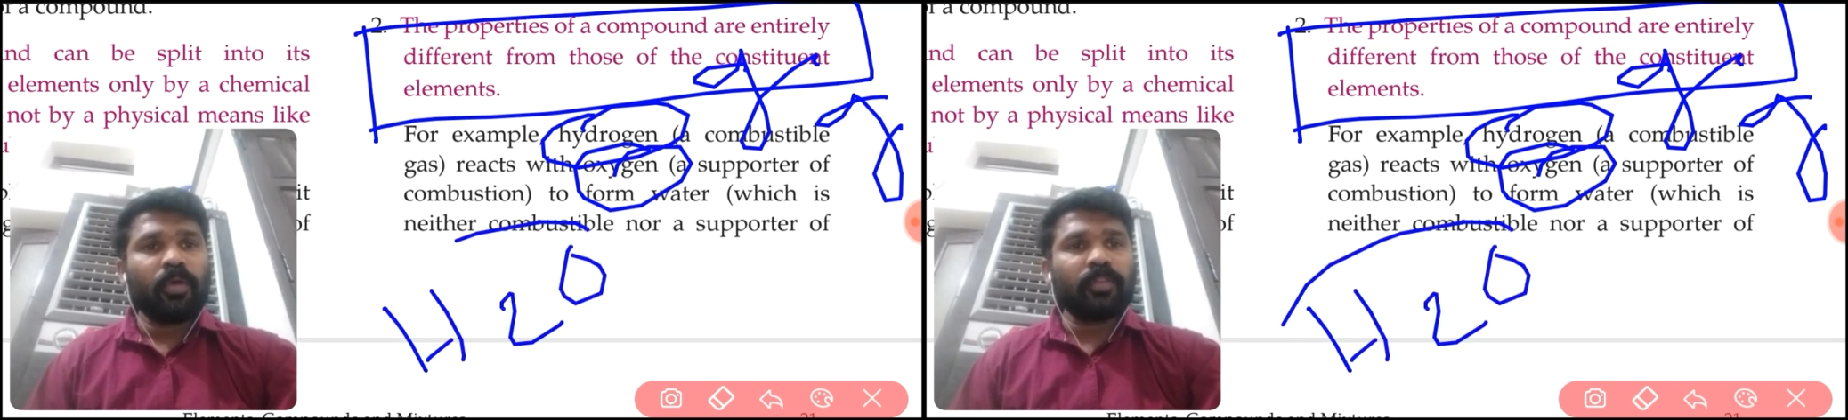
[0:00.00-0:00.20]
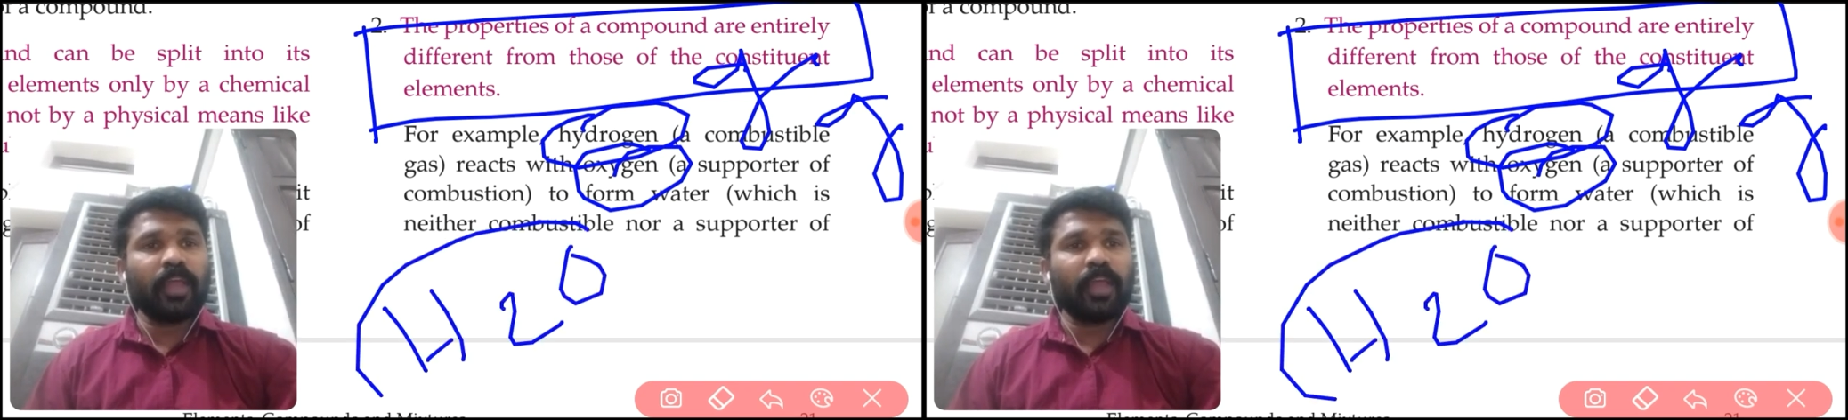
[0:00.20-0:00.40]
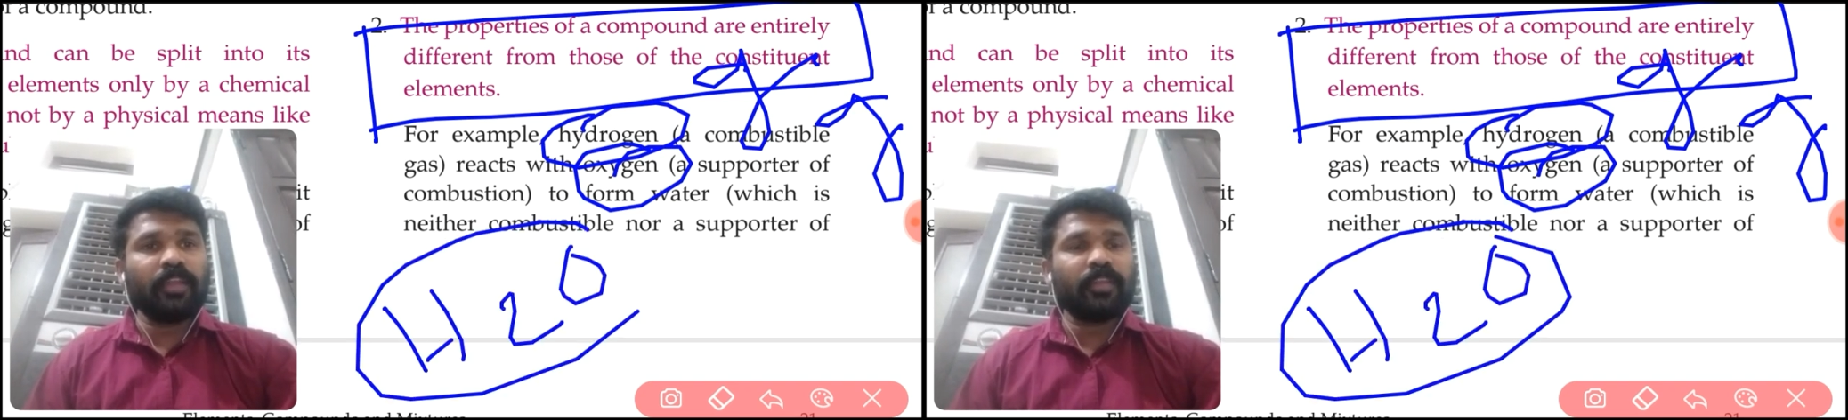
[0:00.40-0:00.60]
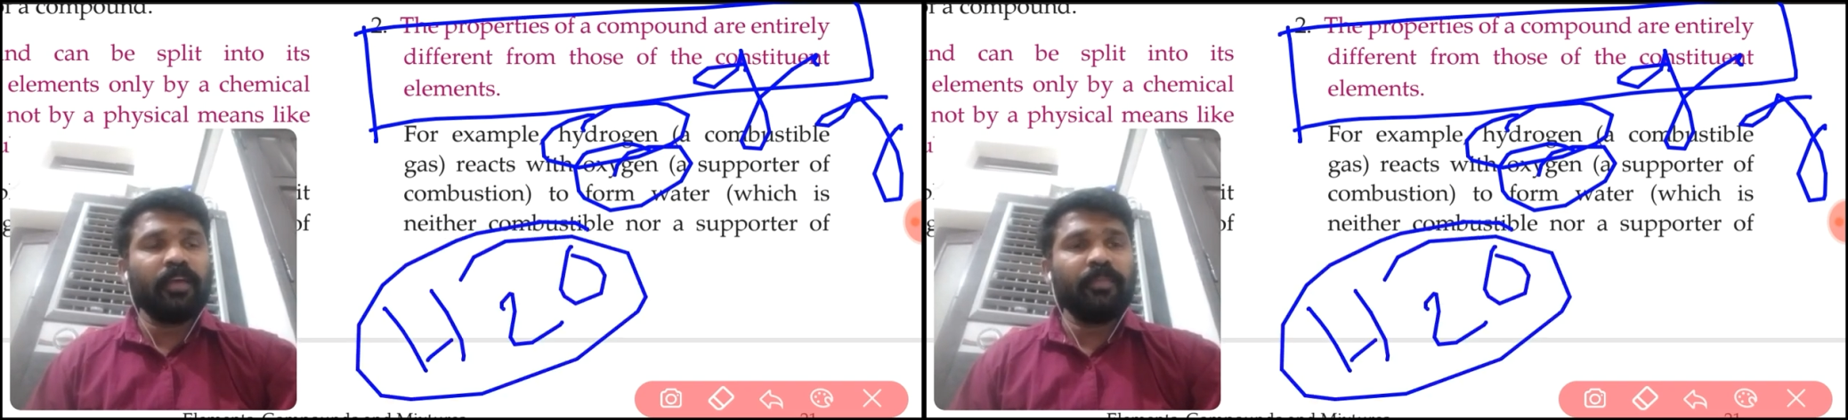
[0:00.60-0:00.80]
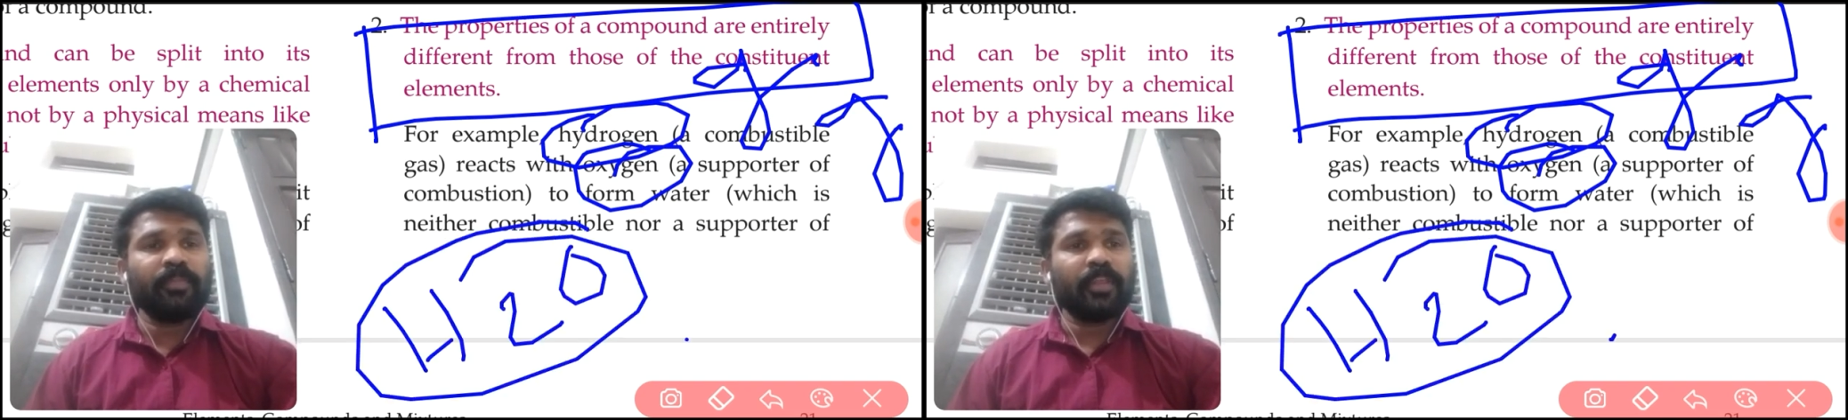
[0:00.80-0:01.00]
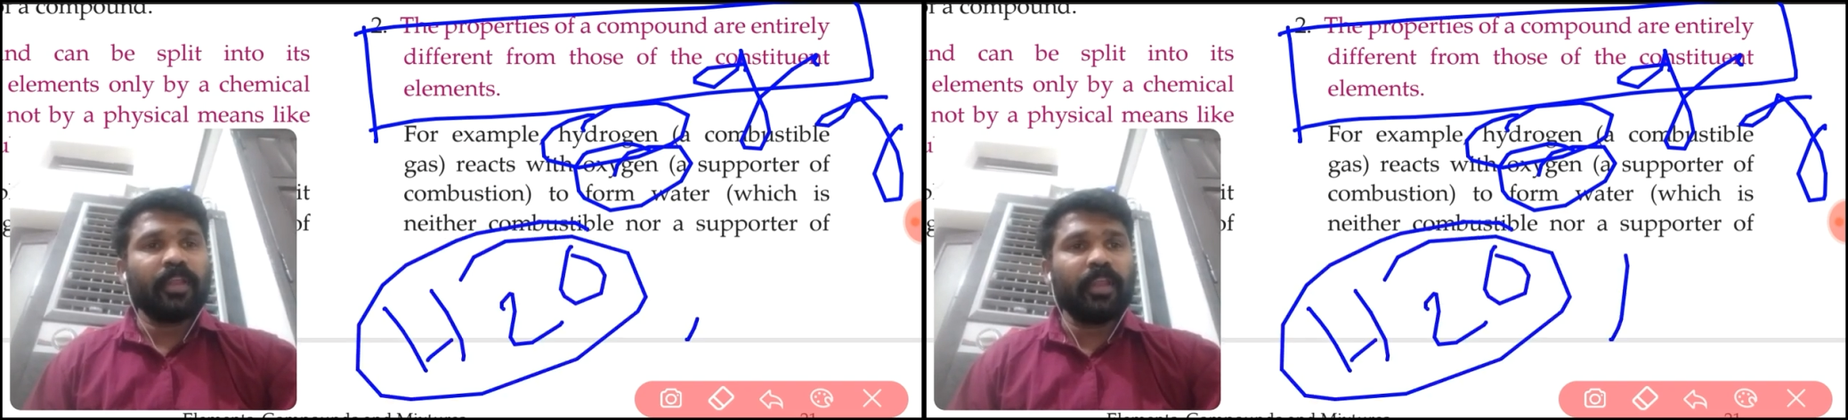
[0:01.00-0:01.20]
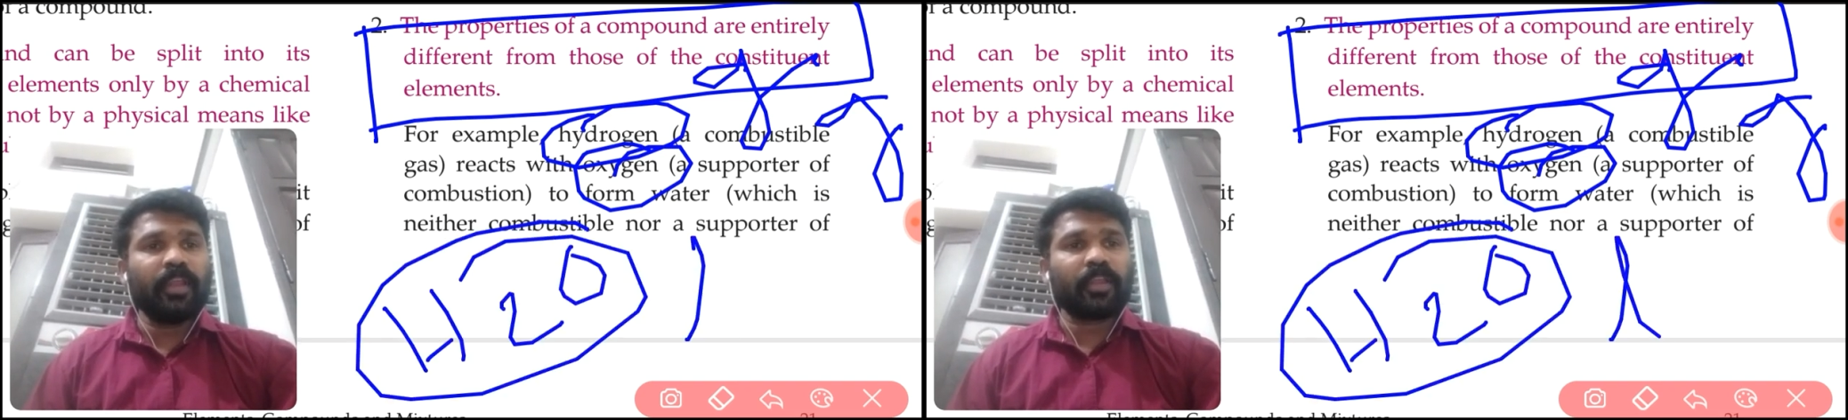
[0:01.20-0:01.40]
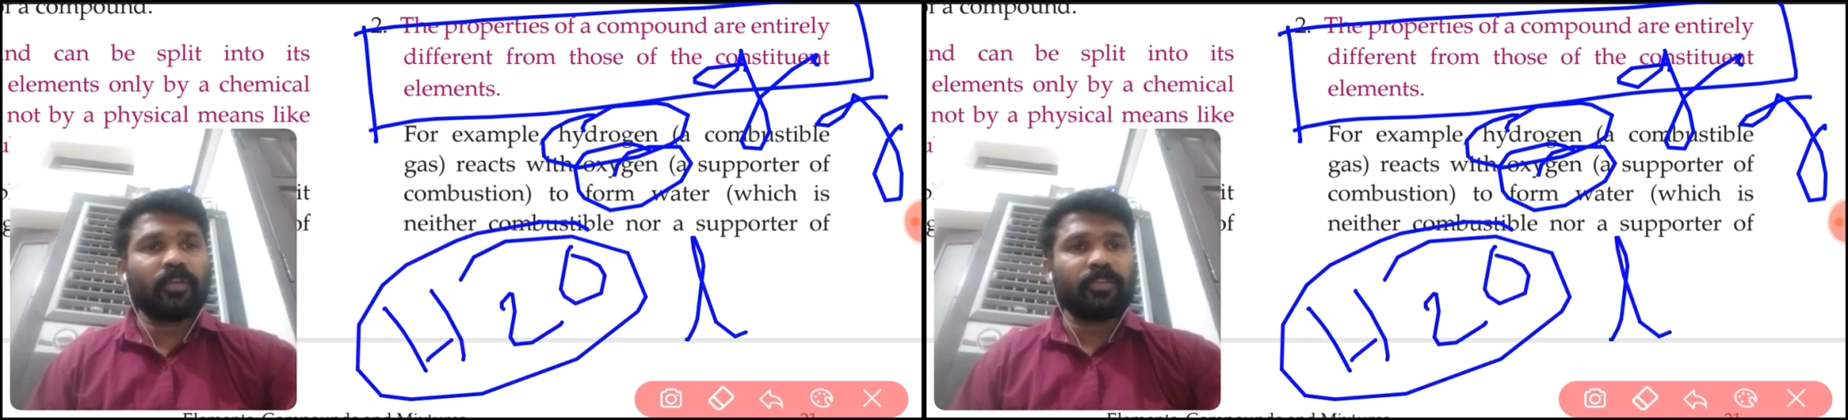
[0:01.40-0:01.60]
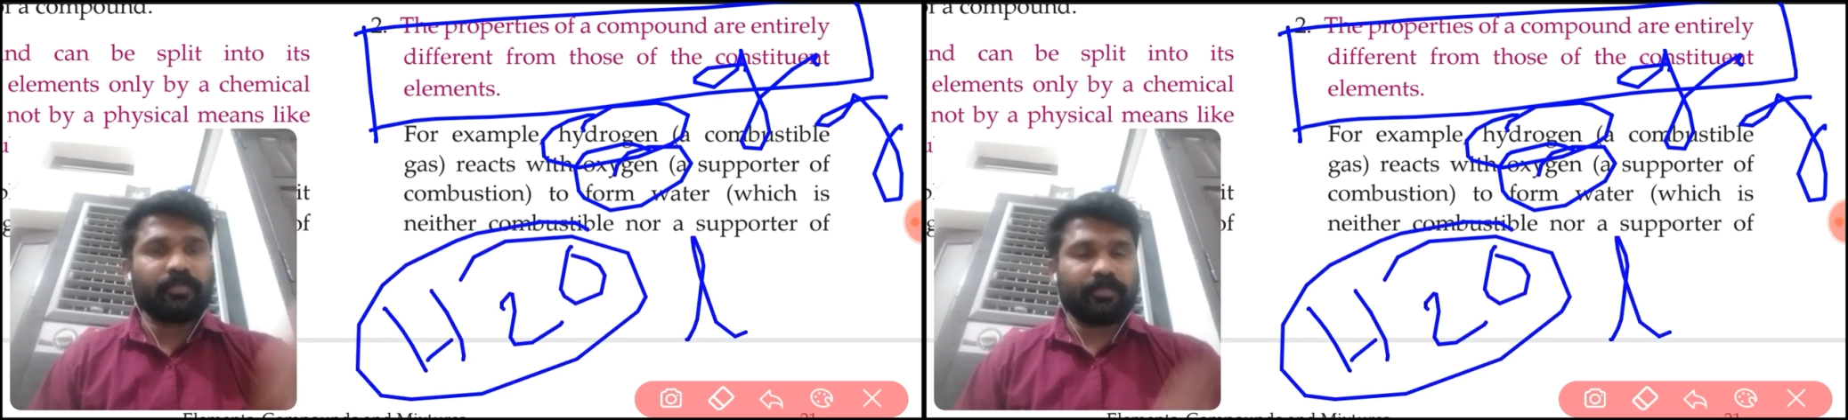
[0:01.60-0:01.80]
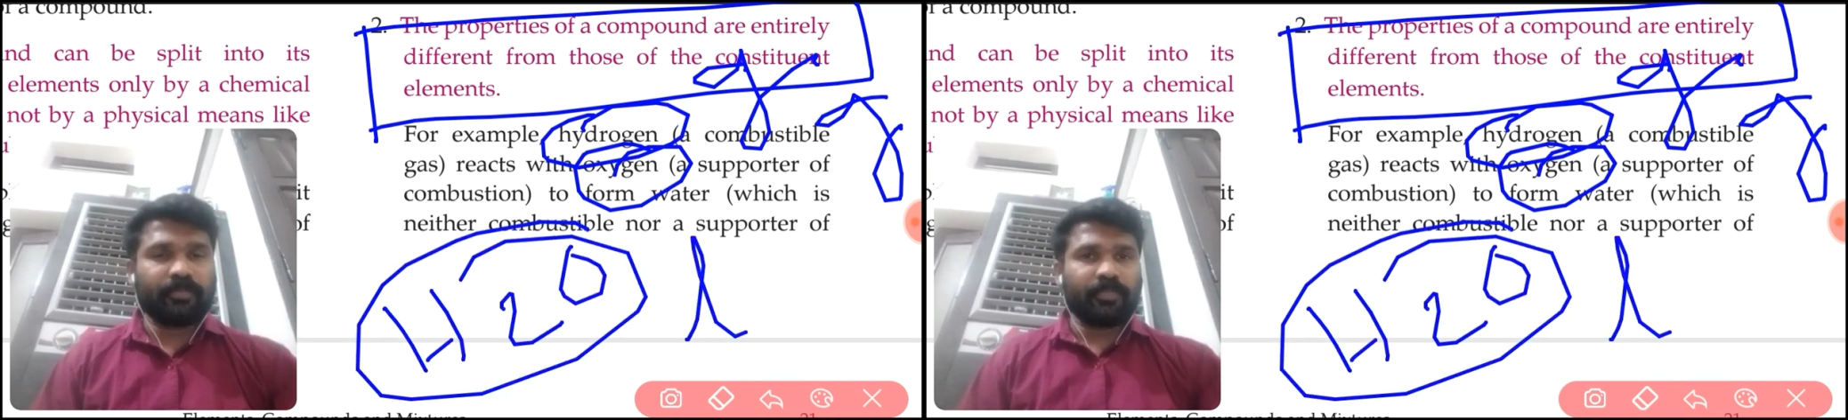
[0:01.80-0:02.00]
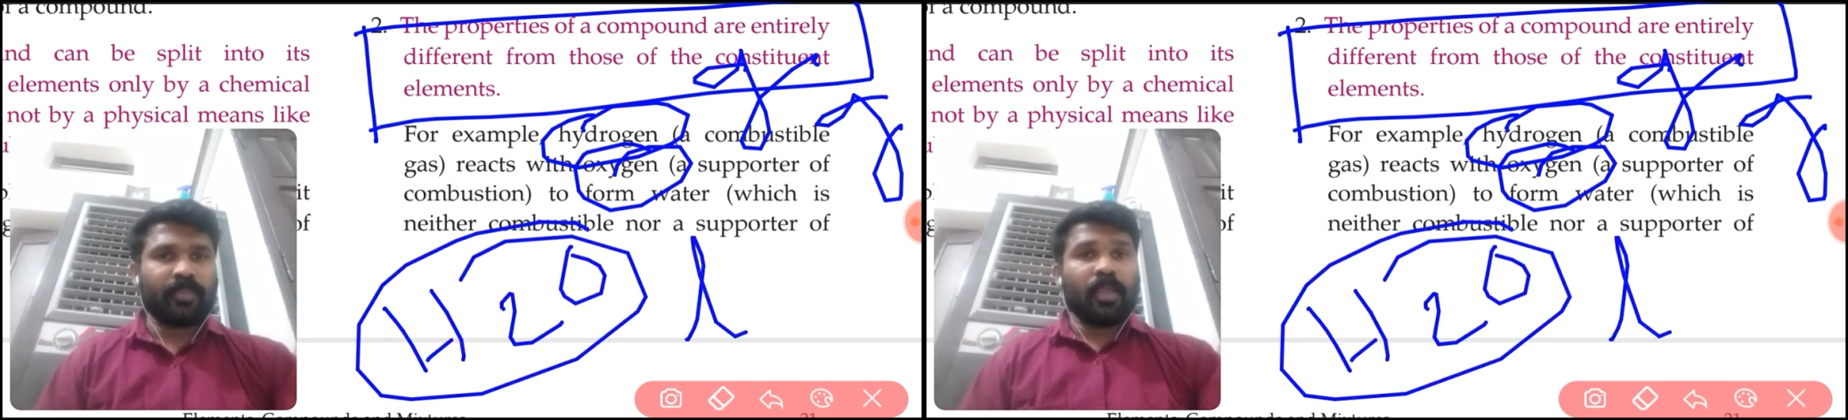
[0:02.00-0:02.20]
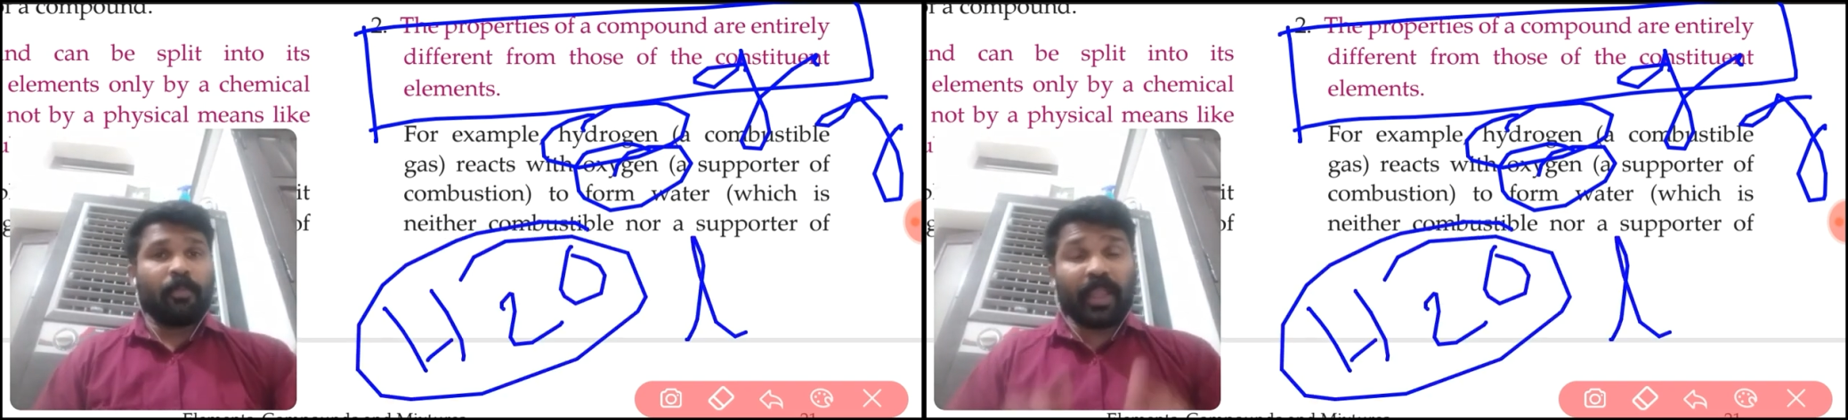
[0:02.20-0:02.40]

that is a liquid. By